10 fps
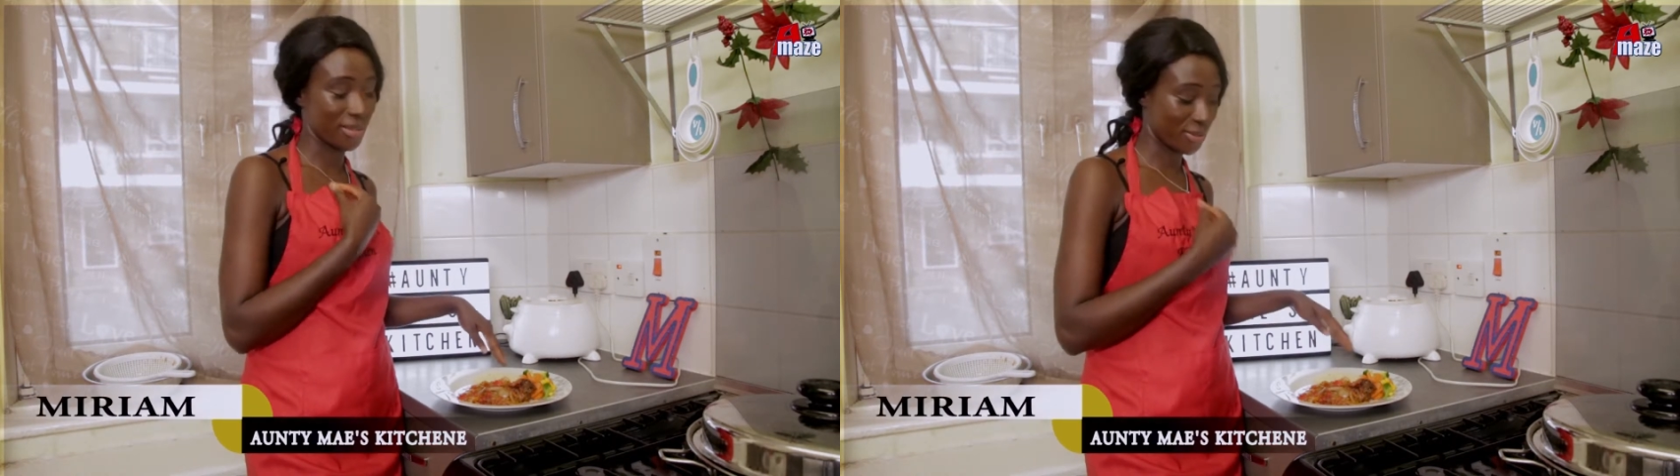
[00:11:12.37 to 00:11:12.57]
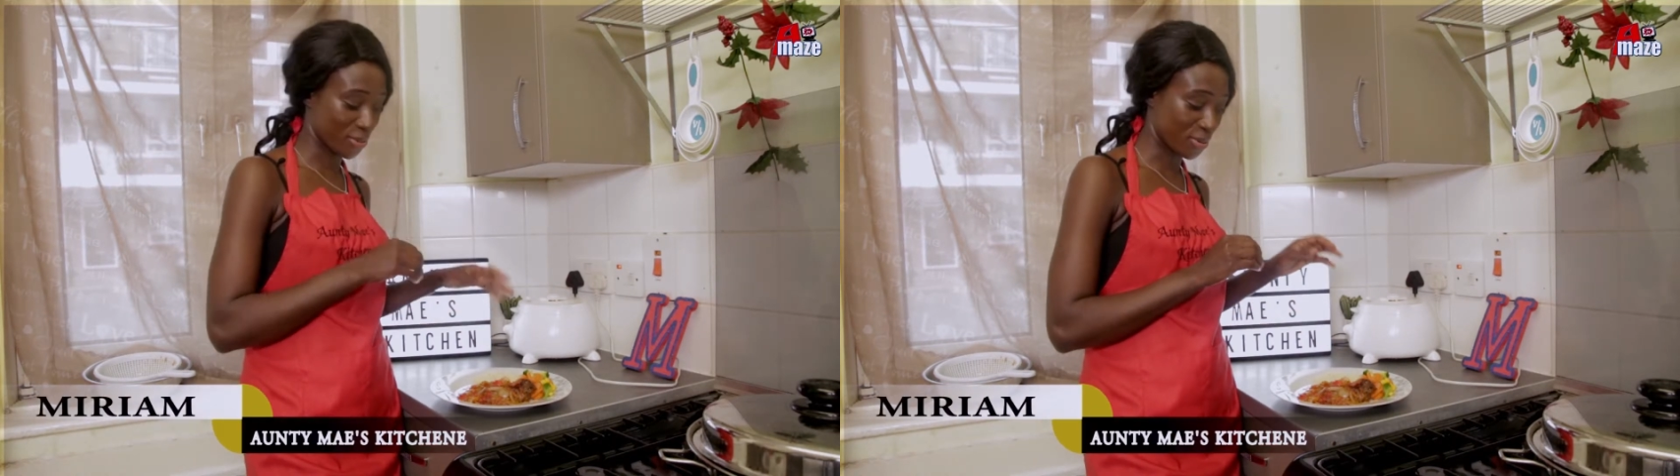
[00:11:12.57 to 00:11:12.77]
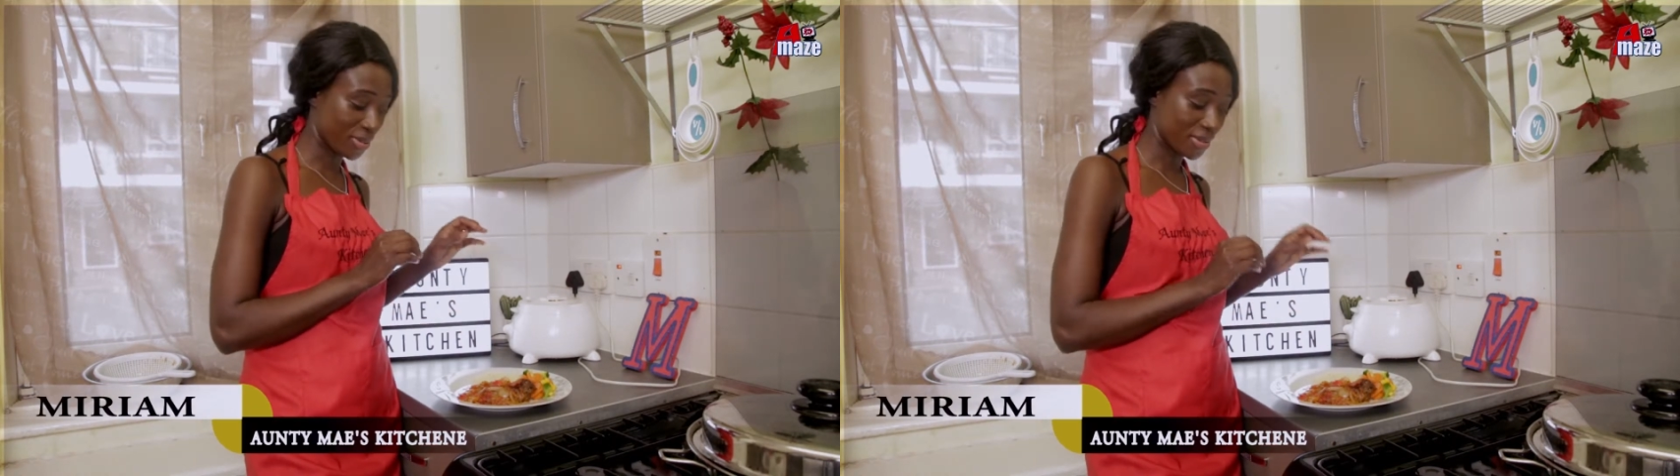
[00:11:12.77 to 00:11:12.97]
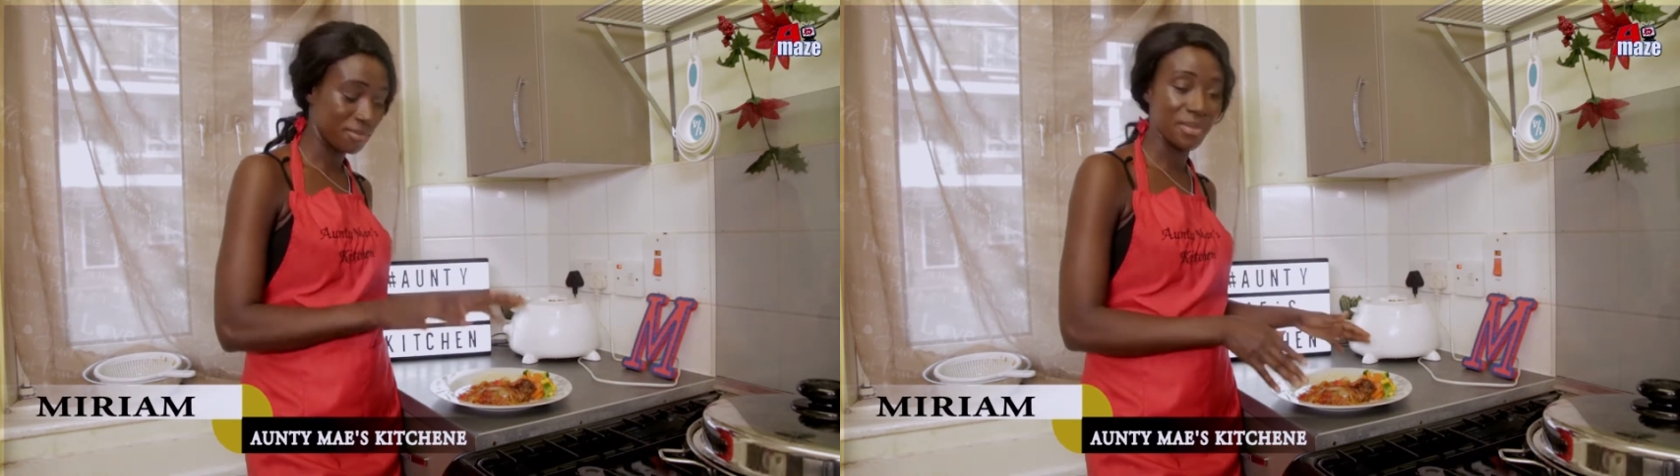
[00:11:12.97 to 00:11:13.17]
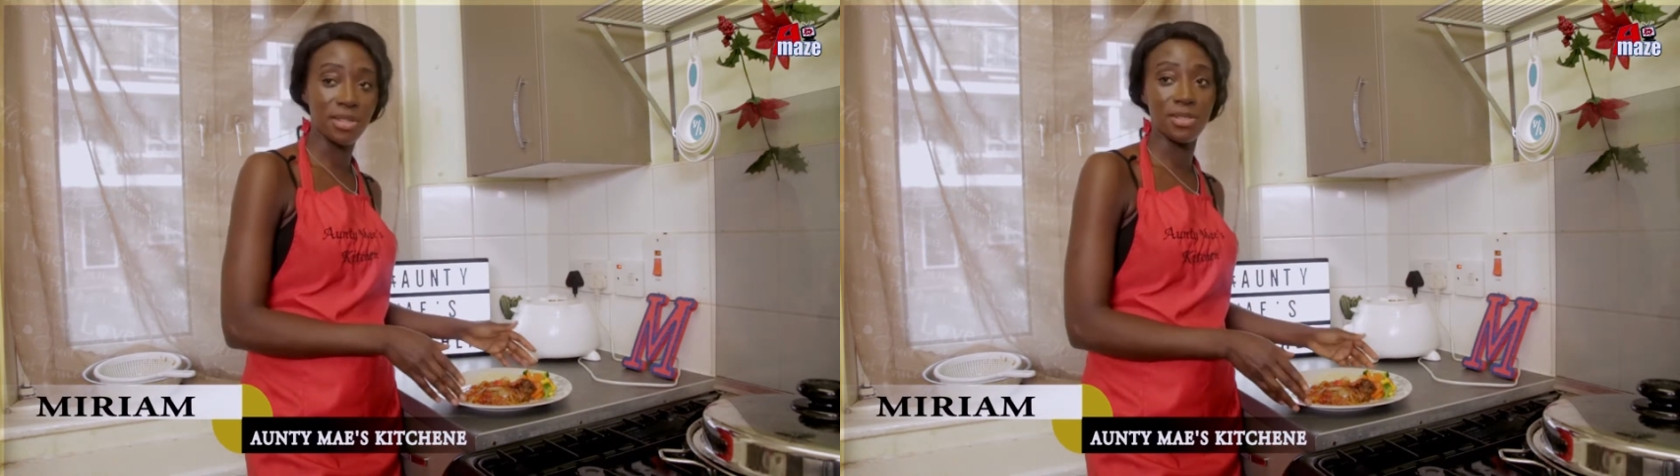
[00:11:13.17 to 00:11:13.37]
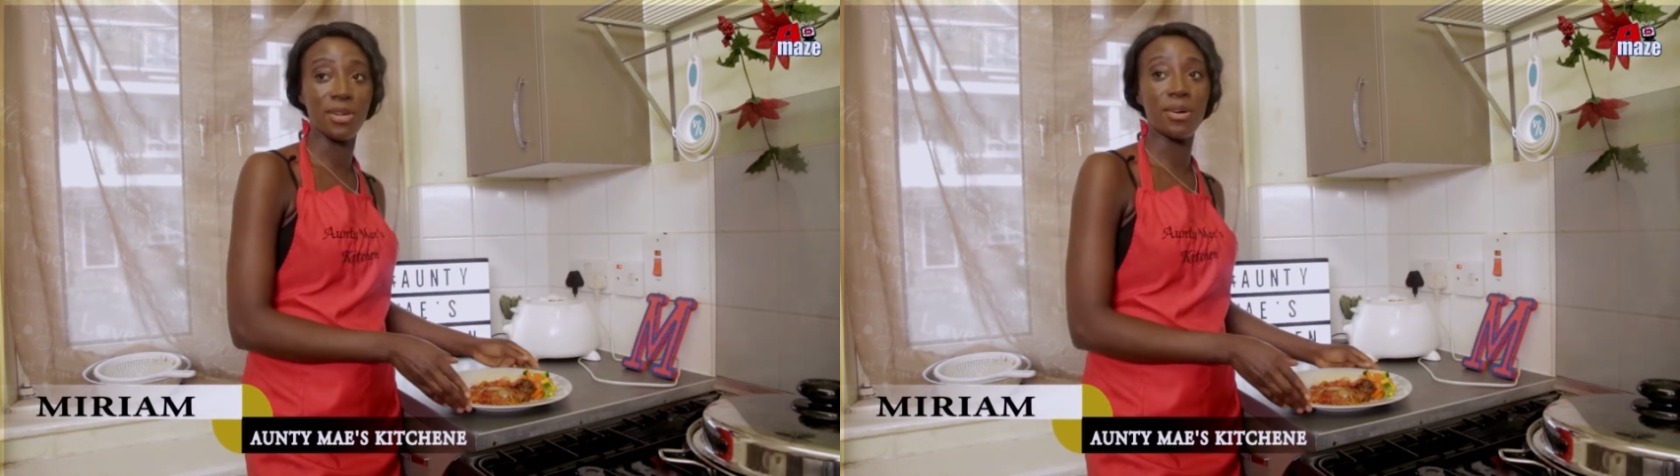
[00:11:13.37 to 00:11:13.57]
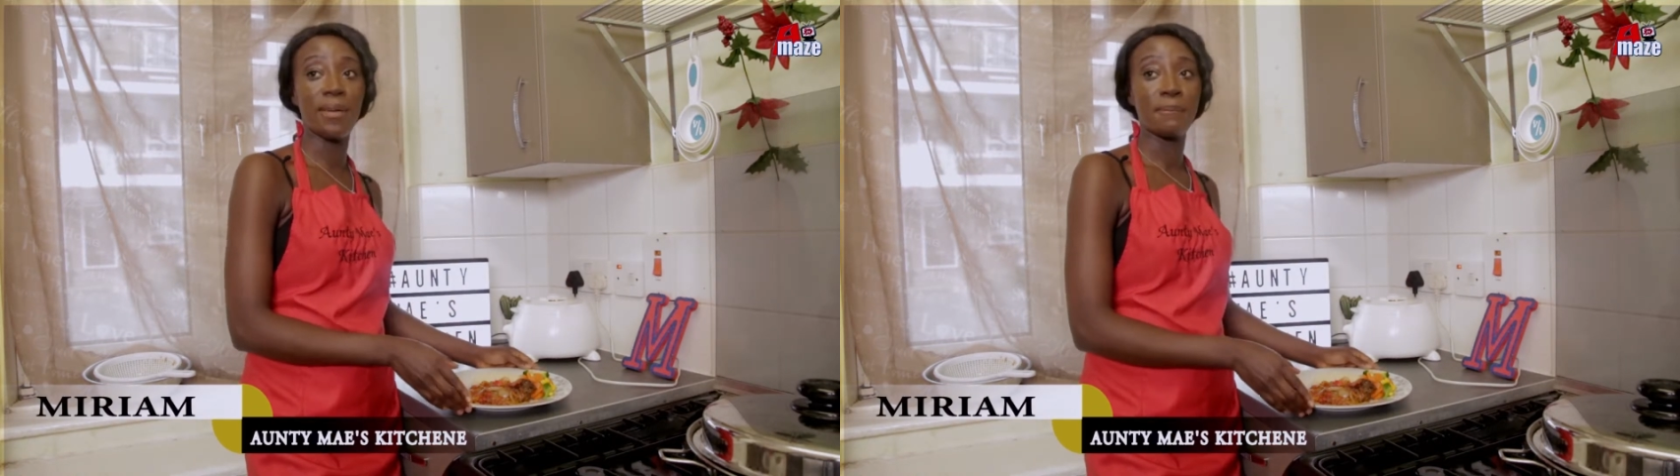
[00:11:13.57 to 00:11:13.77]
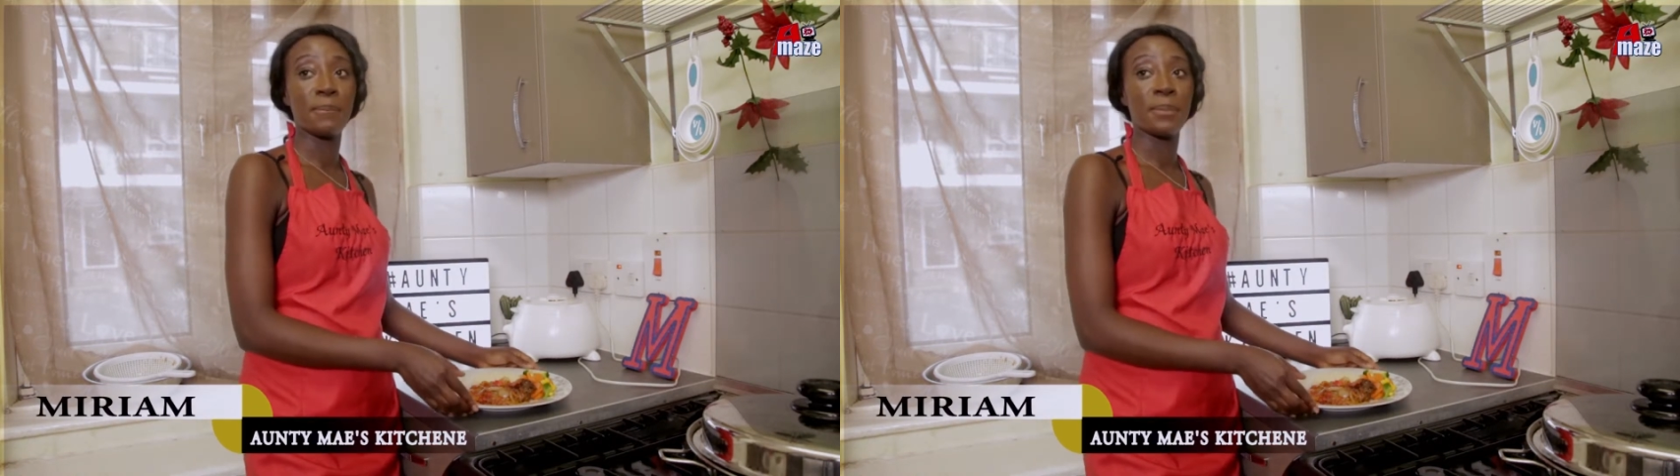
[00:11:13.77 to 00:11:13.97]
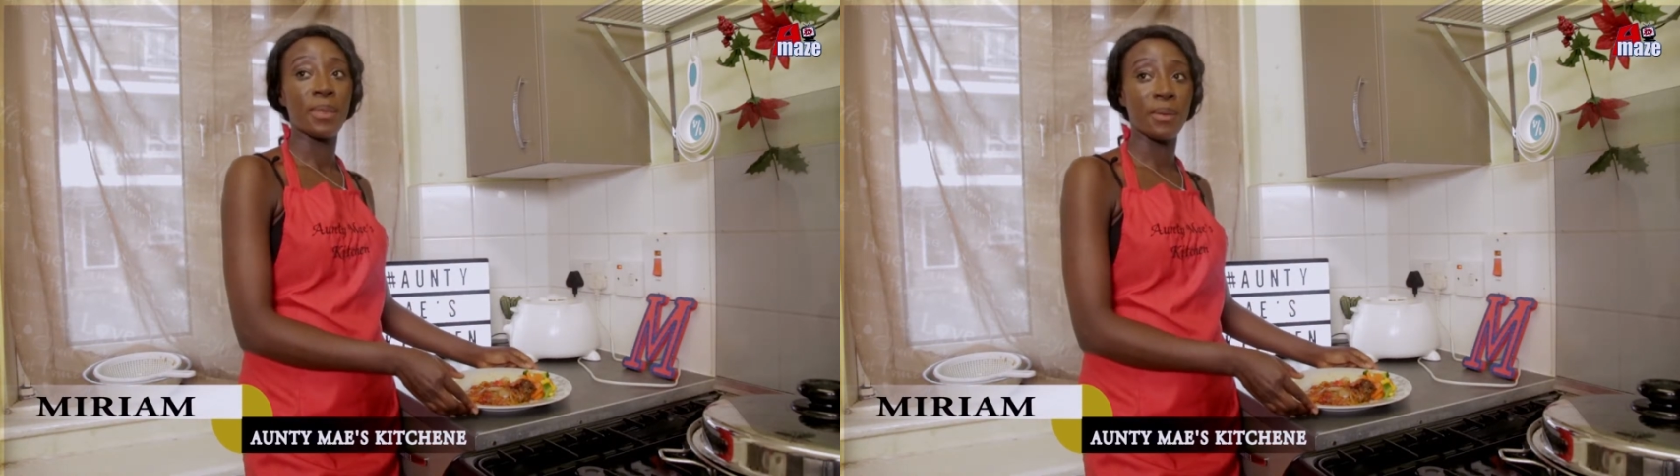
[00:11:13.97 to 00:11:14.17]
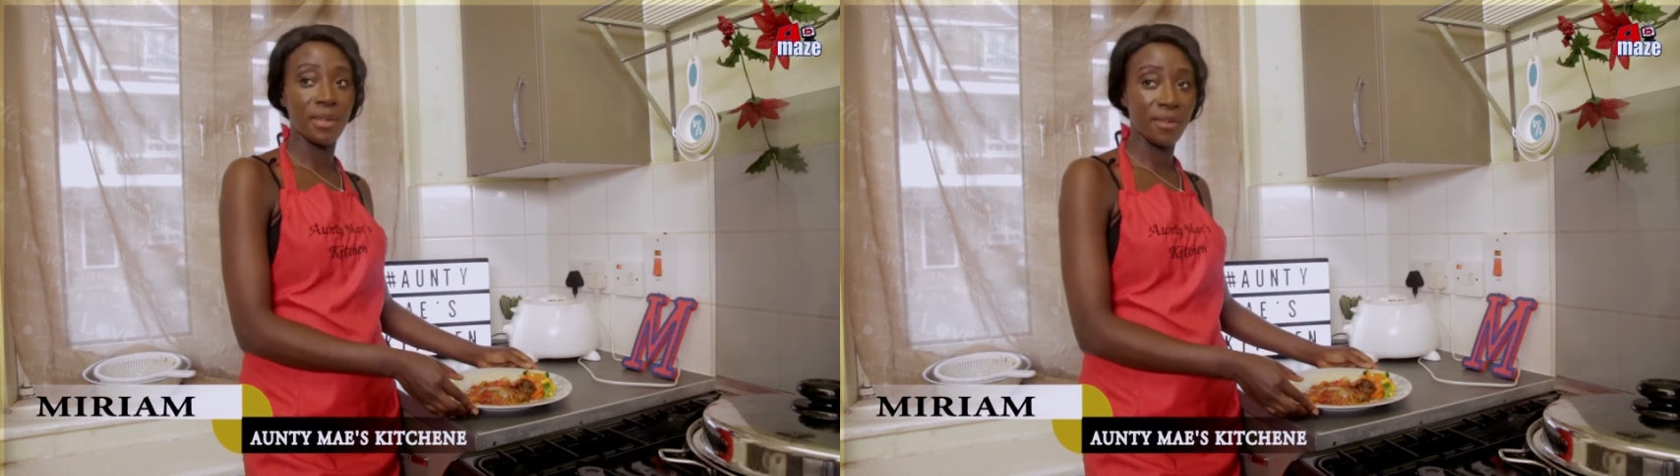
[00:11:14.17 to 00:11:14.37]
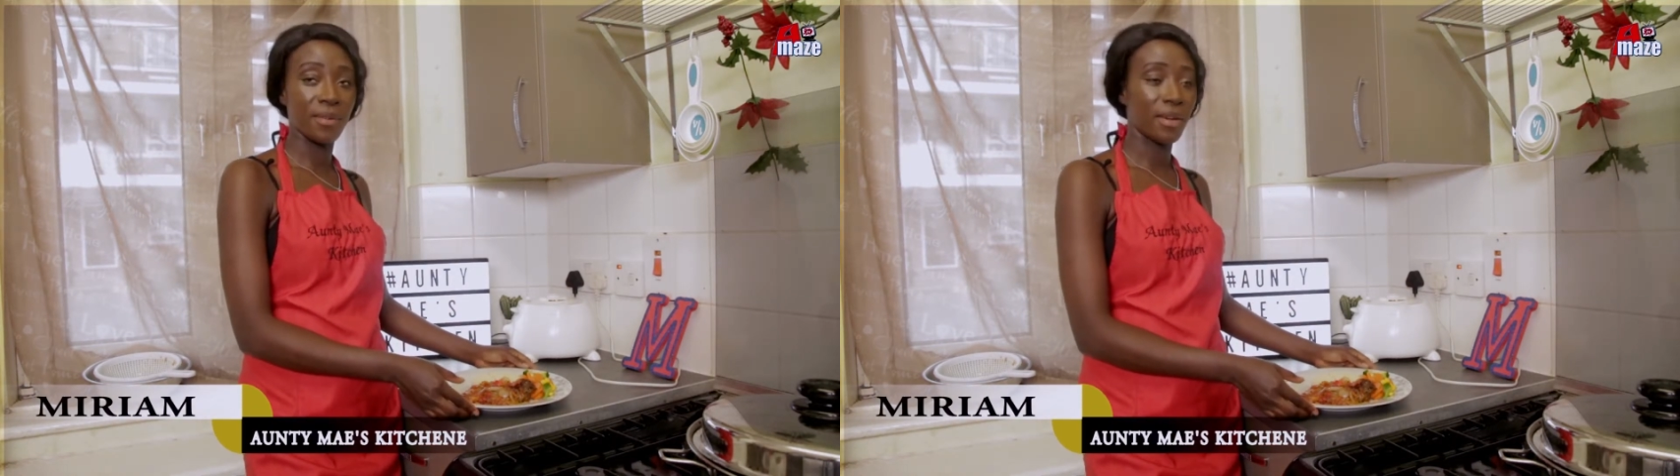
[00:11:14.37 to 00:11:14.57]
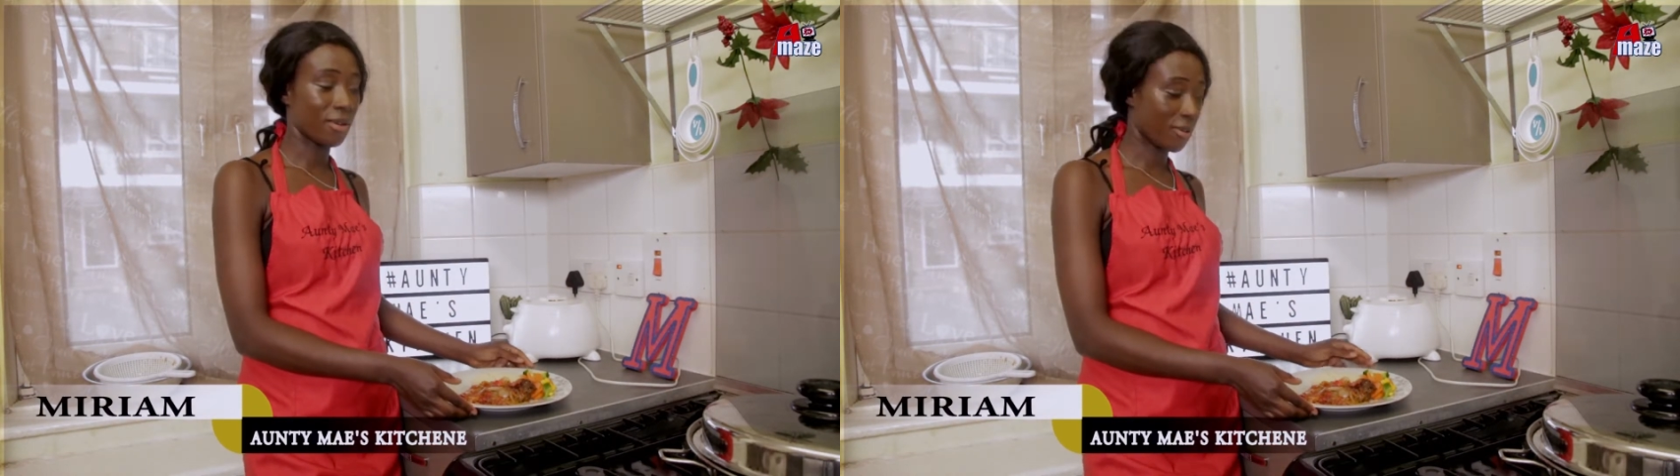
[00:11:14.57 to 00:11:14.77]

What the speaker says: so make sure you give it a